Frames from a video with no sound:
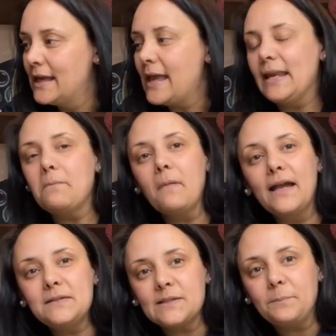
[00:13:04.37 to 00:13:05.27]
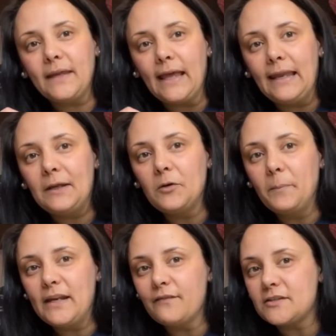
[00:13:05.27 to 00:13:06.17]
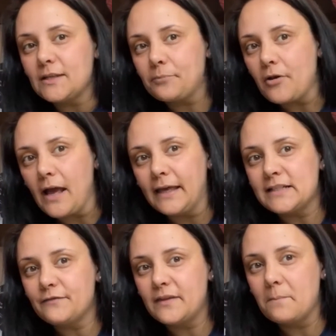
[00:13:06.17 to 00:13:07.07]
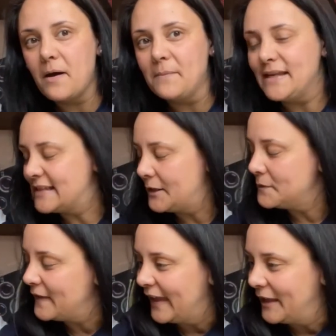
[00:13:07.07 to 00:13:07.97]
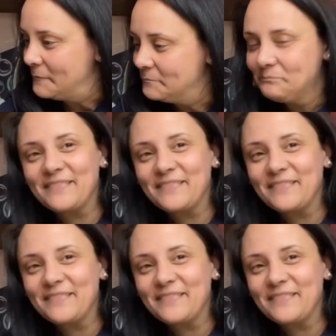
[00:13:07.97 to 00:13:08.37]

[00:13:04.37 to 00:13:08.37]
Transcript: And it might just be a little bit of a surprise for the mummies out there.